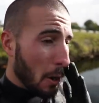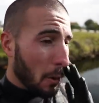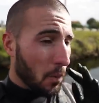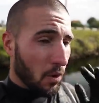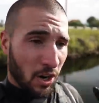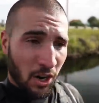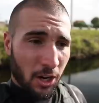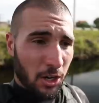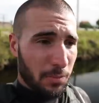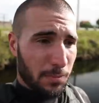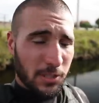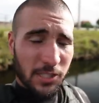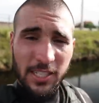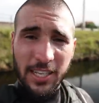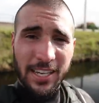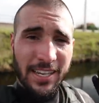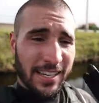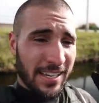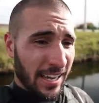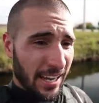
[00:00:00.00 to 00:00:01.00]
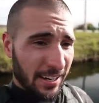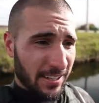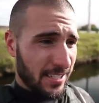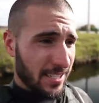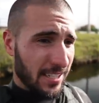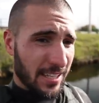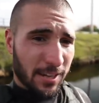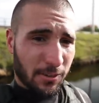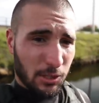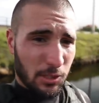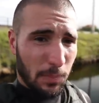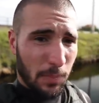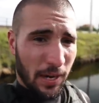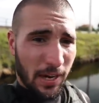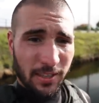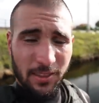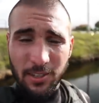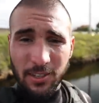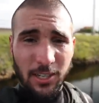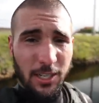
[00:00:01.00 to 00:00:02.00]
100% guarantee that was a
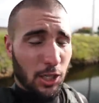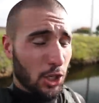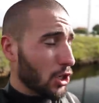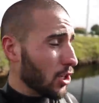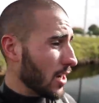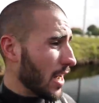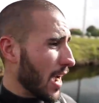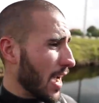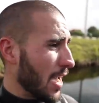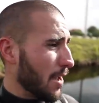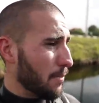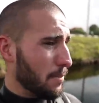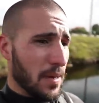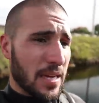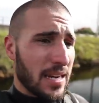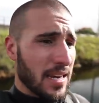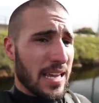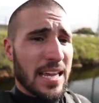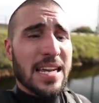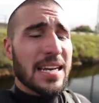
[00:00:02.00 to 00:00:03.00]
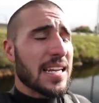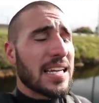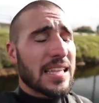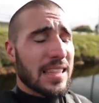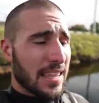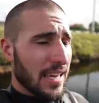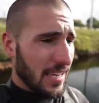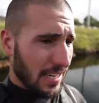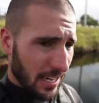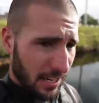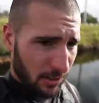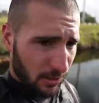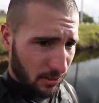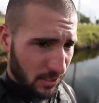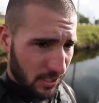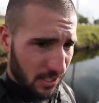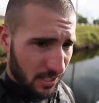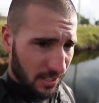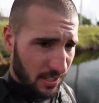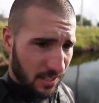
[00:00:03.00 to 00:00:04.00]
python. It could not have been anything
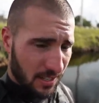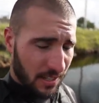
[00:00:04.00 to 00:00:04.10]
else.